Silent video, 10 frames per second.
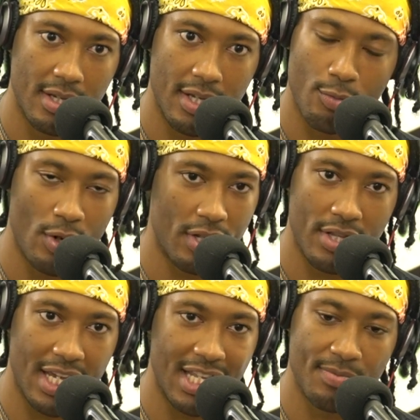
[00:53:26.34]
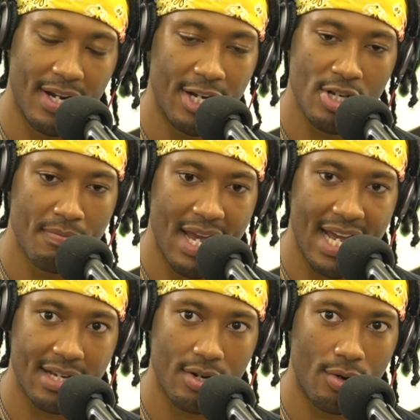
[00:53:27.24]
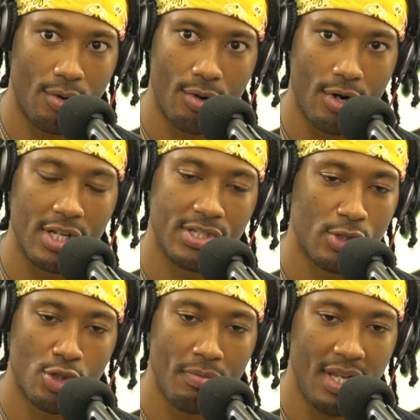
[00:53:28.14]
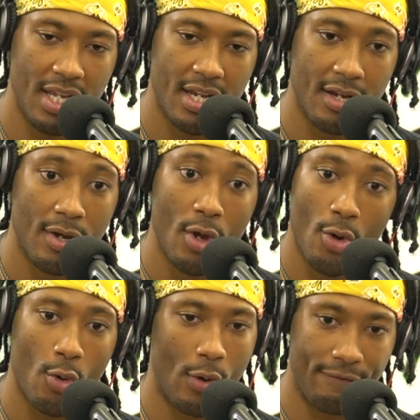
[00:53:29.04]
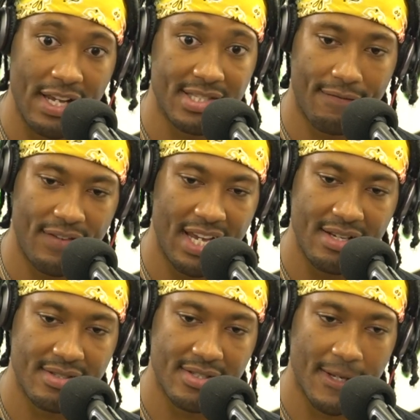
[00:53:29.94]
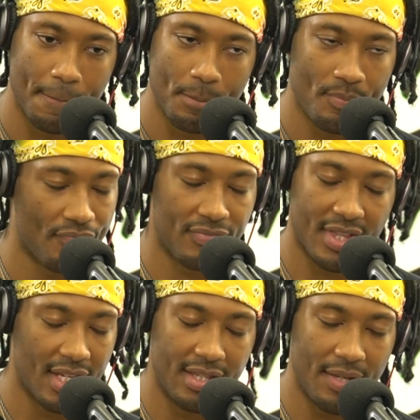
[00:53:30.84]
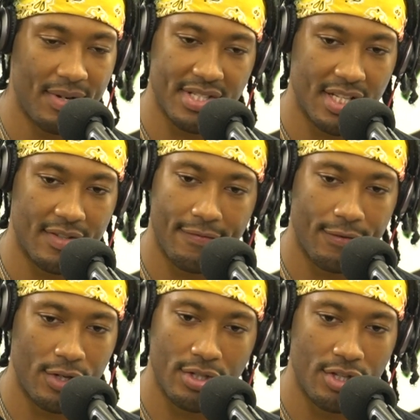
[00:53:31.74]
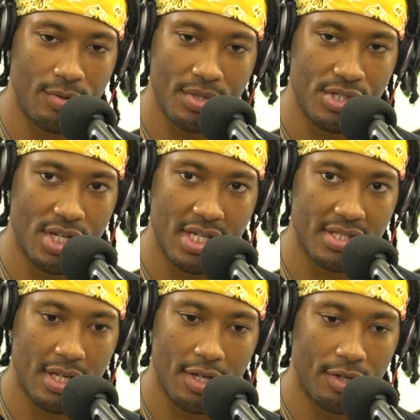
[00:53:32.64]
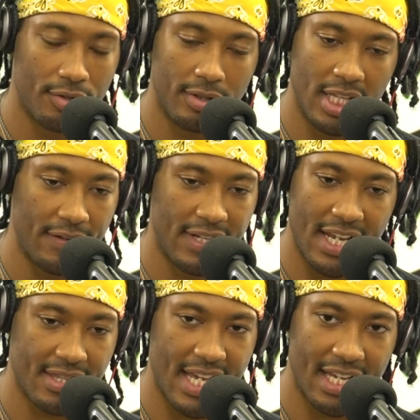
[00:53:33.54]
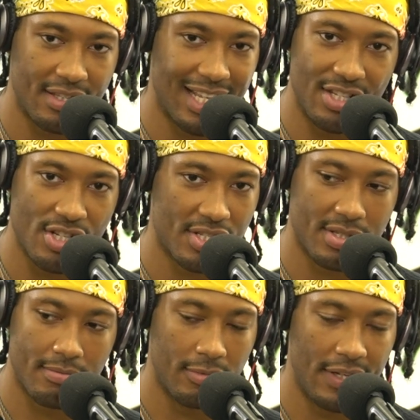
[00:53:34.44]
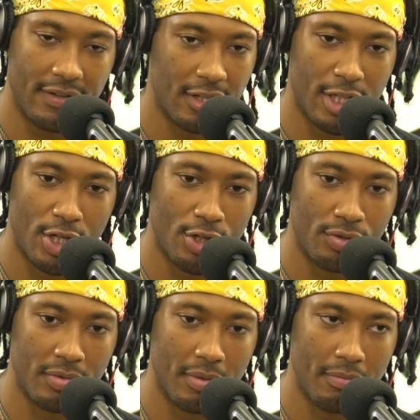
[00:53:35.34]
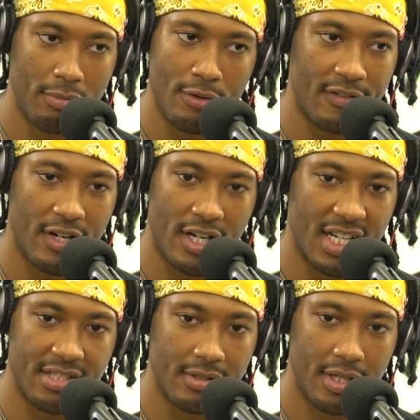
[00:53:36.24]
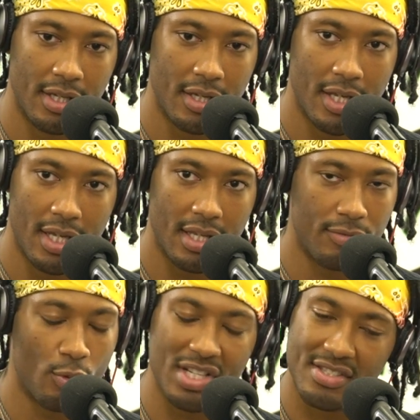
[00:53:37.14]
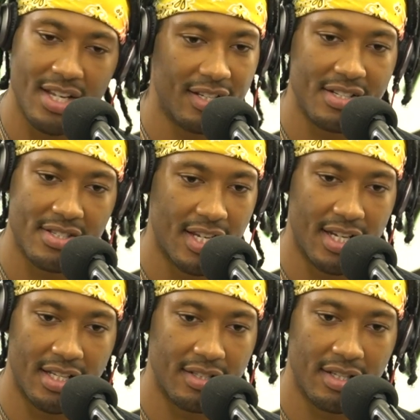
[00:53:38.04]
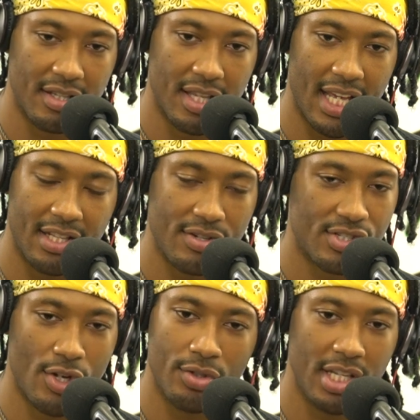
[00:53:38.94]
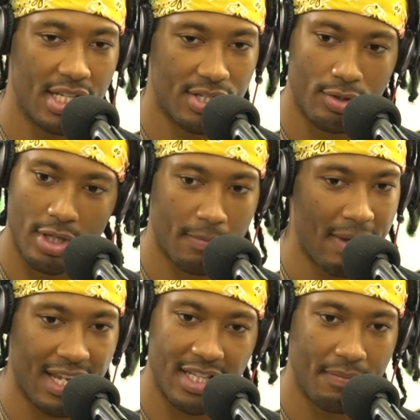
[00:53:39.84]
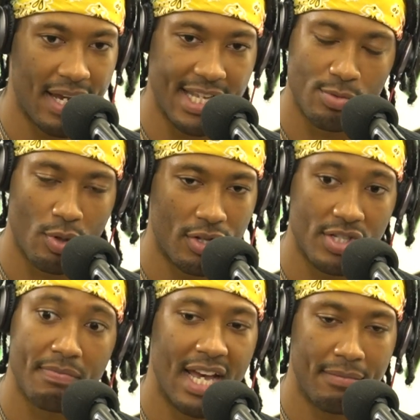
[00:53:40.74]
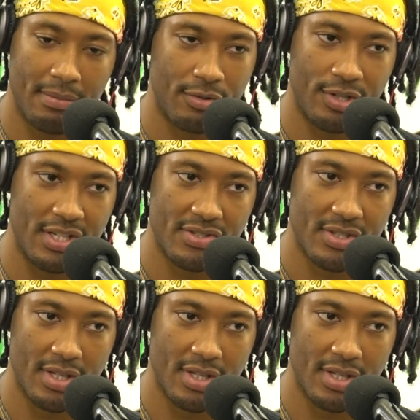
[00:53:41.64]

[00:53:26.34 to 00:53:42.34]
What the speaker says: whether that it's behind your back or on social media or face to face, the best thing for you to do is just leave it at that. Like just leave it alone, move on. What's done is done, and there is no need to look back in the past where there's bad memories.